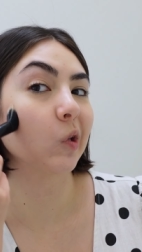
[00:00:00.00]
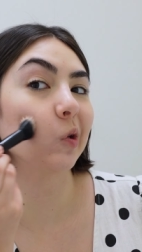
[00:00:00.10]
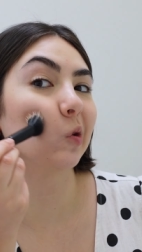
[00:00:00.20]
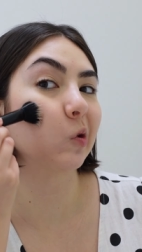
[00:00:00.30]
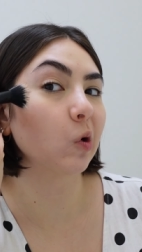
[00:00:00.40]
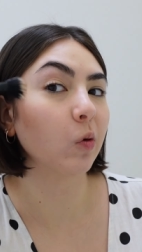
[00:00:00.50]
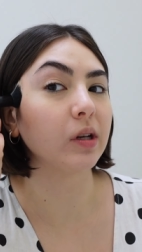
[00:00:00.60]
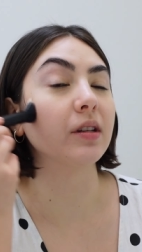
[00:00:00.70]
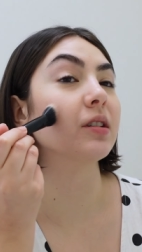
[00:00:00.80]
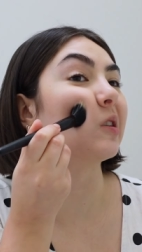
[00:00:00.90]
It's so
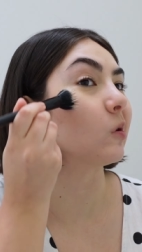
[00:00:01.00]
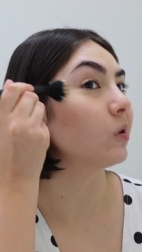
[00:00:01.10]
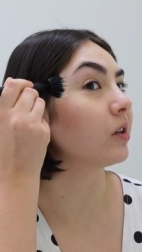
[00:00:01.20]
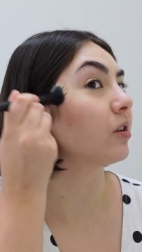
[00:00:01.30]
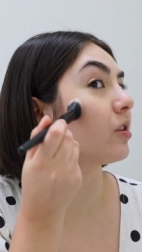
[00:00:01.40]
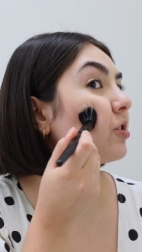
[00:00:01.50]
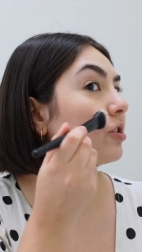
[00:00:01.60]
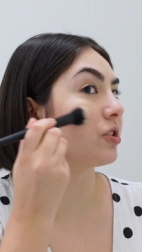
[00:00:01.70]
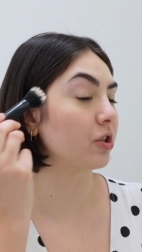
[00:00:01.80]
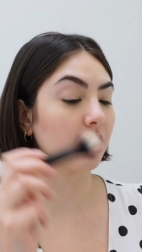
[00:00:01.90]
easy too, like you can
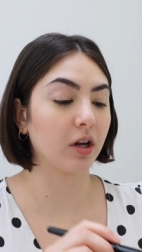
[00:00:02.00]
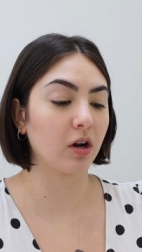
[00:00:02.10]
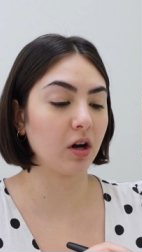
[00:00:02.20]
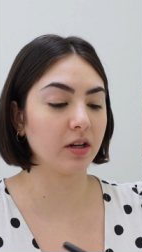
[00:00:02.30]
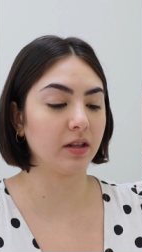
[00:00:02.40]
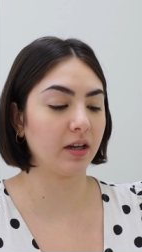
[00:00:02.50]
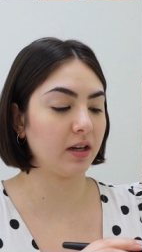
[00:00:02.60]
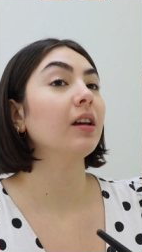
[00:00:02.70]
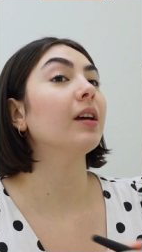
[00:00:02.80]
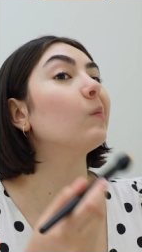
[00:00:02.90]
just chuck it on and
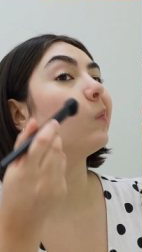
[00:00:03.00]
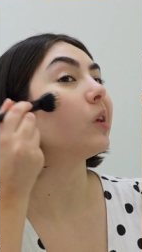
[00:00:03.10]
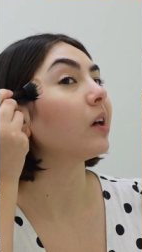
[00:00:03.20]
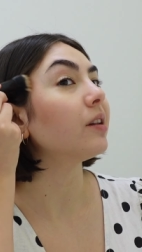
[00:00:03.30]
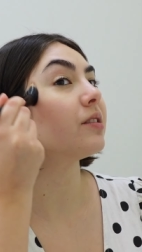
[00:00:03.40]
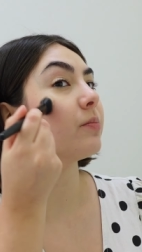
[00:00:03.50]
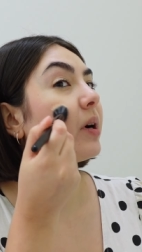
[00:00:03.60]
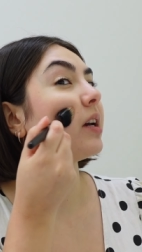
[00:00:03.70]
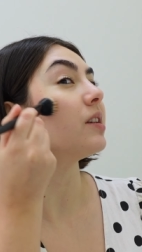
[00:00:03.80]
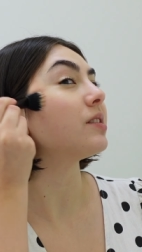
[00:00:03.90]
like it blends
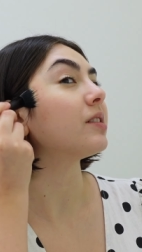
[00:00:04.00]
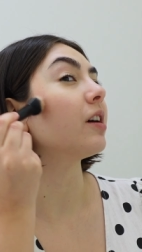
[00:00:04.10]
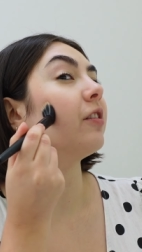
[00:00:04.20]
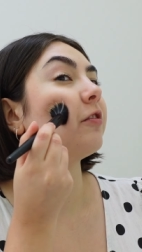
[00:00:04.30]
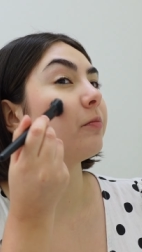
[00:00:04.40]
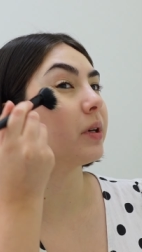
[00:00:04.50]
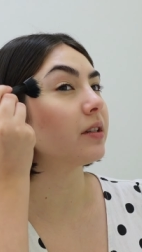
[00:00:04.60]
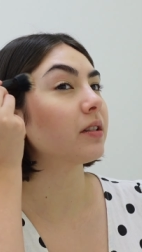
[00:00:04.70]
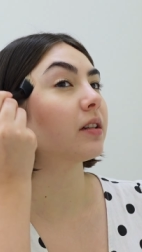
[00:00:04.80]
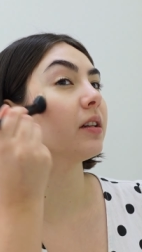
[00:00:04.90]
by itself
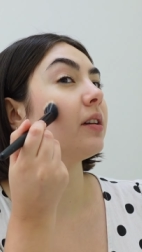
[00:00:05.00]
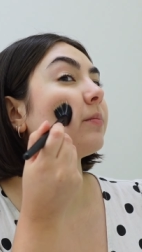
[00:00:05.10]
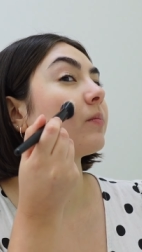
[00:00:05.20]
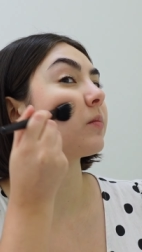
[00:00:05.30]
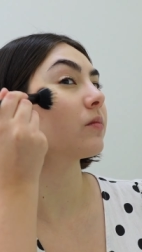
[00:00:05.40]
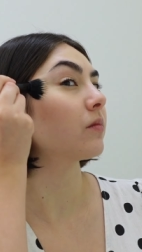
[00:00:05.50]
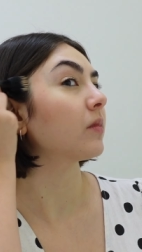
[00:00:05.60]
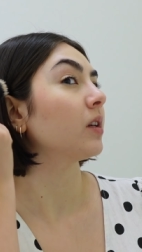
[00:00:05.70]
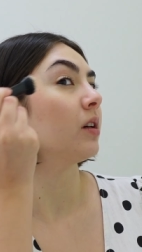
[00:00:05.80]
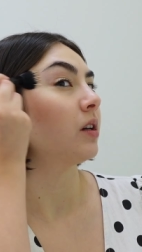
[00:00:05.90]
basically.
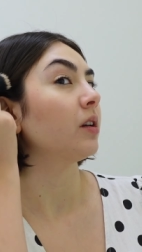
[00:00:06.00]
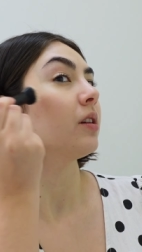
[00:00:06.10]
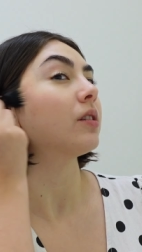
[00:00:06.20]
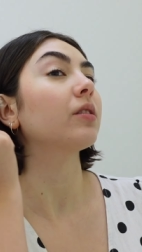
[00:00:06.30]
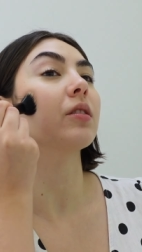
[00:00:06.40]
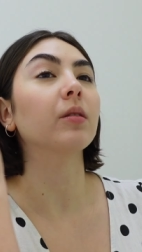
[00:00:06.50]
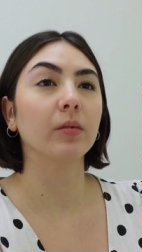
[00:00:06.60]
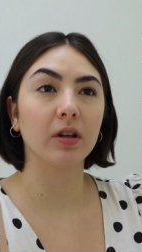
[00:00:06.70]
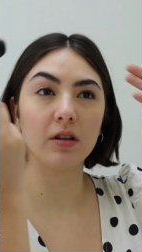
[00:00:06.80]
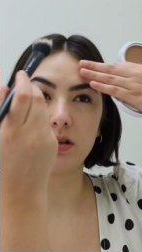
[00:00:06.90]
So
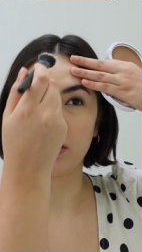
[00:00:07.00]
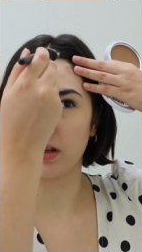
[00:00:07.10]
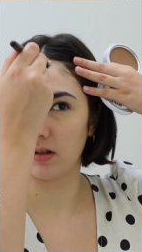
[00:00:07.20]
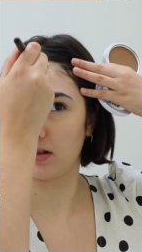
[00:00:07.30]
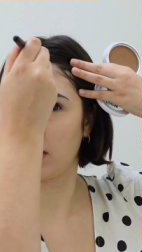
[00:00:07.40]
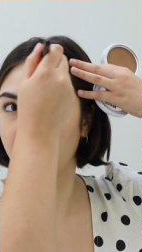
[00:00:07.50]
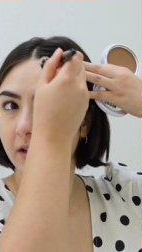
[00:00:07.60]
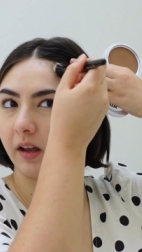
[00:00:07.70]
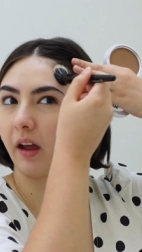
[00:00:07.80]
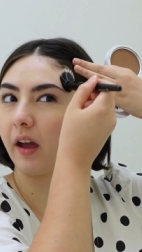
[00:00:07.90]
I'm gonna do this
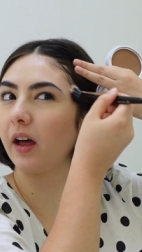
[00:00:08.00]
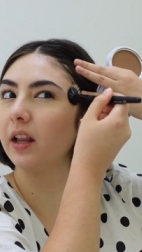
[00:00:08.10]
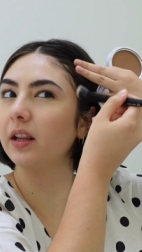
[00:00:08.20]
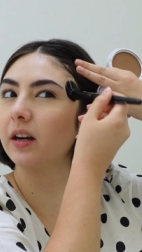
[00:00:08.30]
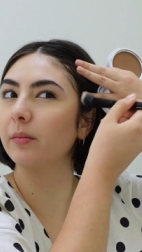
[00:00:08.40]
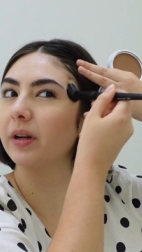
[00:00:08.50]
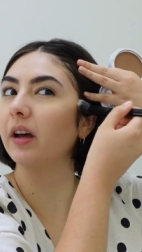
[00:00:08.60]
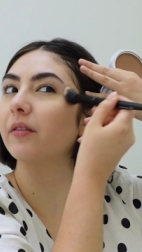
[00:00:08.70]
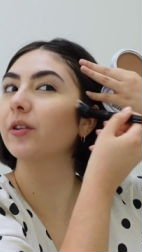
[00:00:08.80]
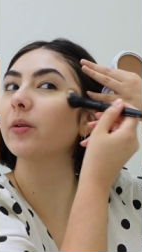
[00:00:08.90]
a little bit
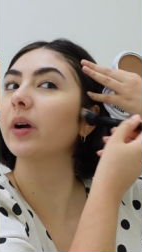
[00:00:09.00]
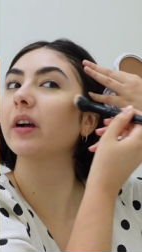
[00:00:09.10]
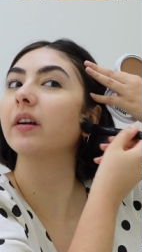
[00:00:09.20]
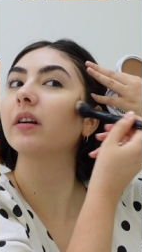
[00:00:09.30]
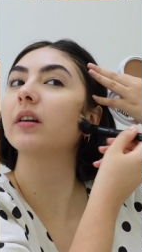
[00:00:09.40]
everywhere.